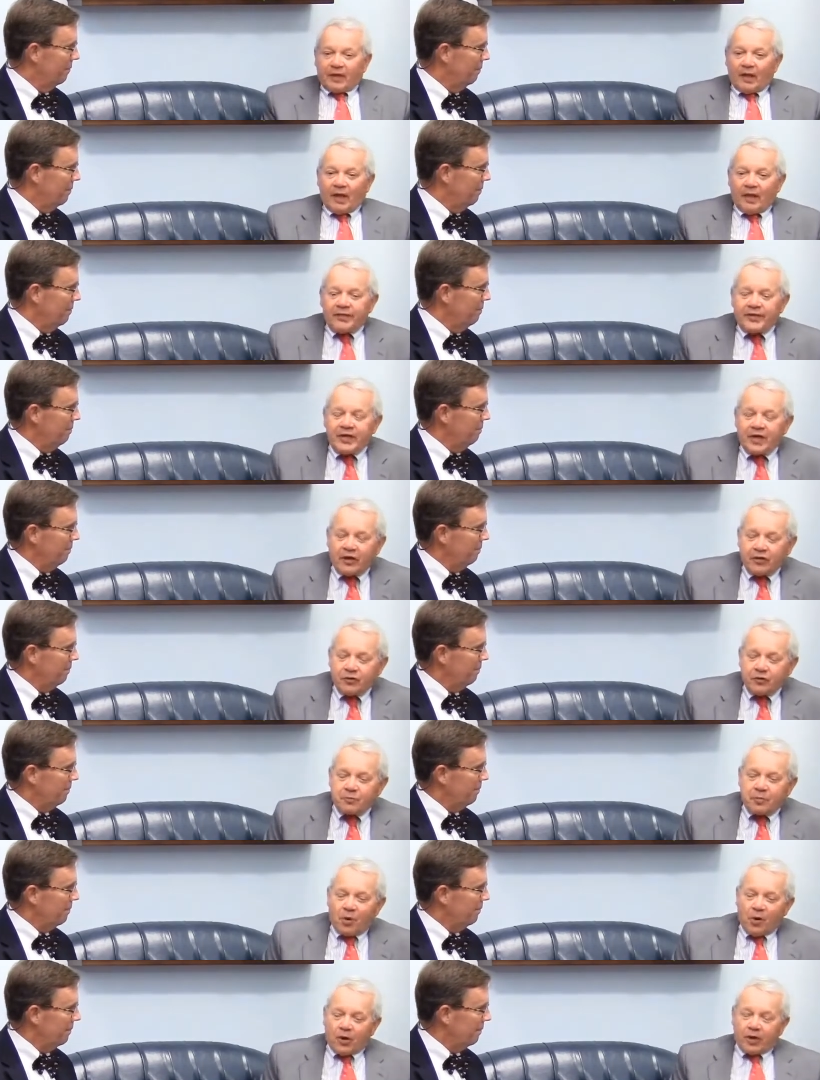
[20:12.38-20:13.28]
Speaker 1: Mm-hmm. The
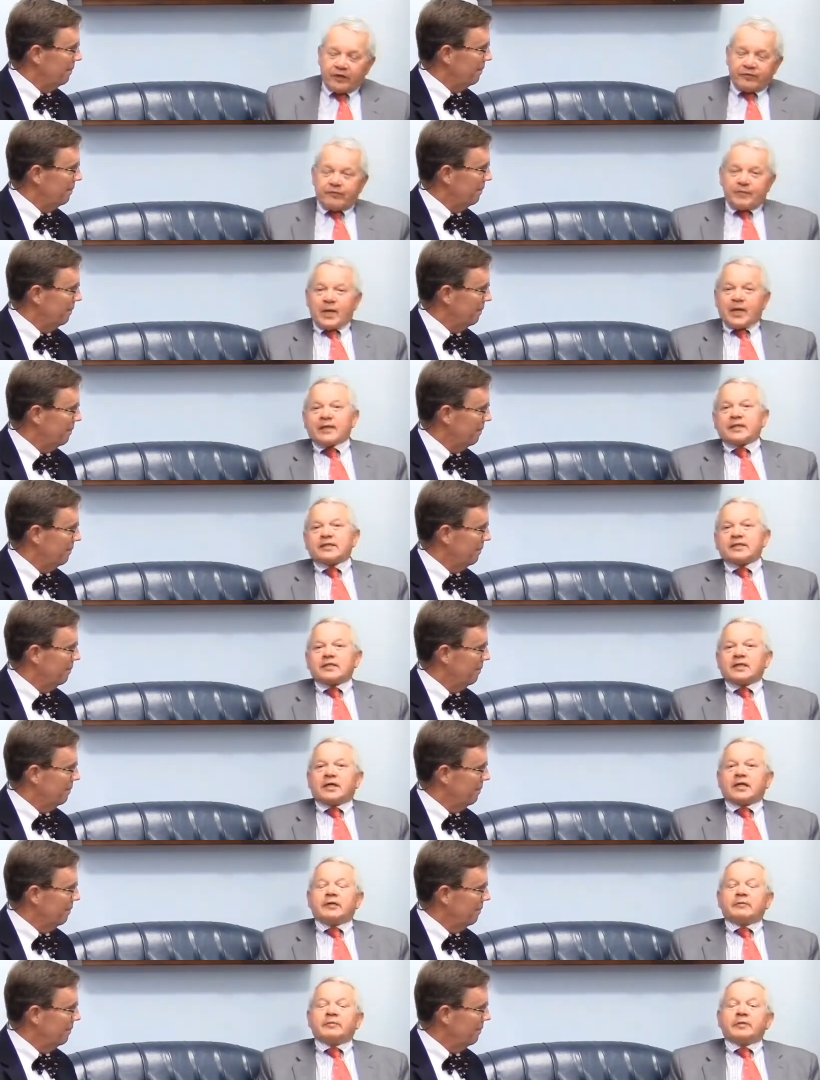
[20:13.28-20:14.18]
other part of my
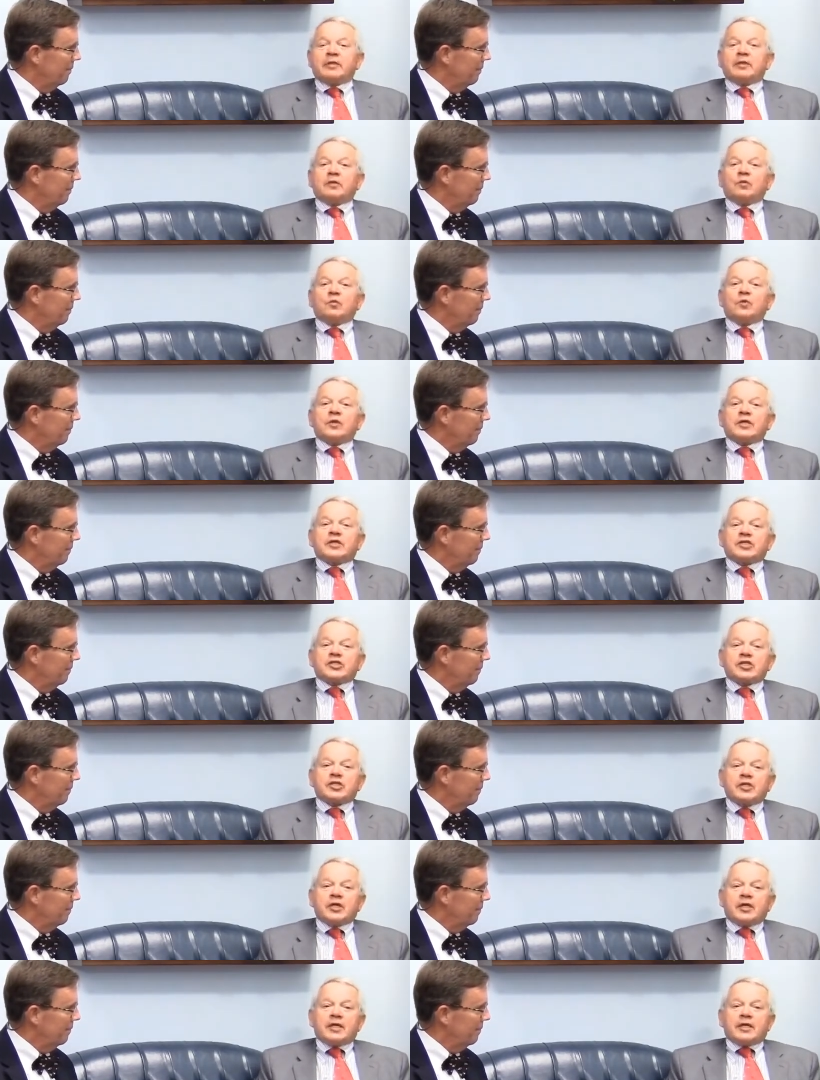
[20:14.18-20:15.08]
assignment,
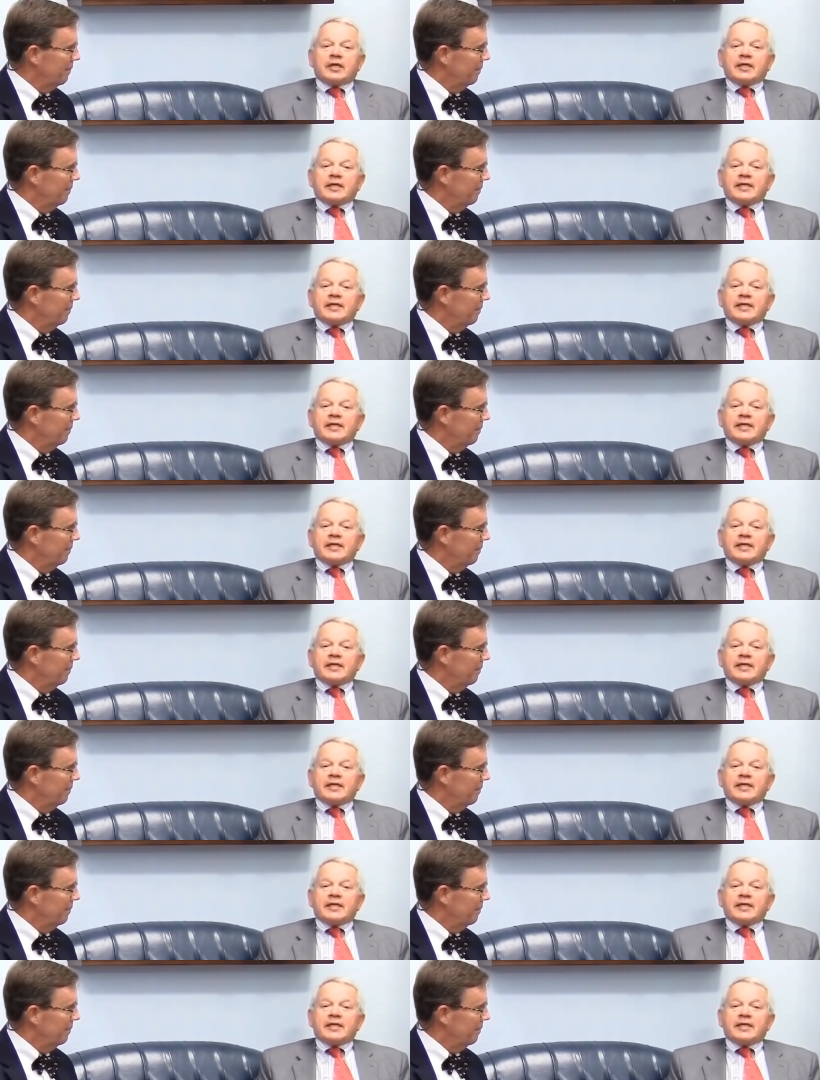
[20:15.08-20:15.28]
which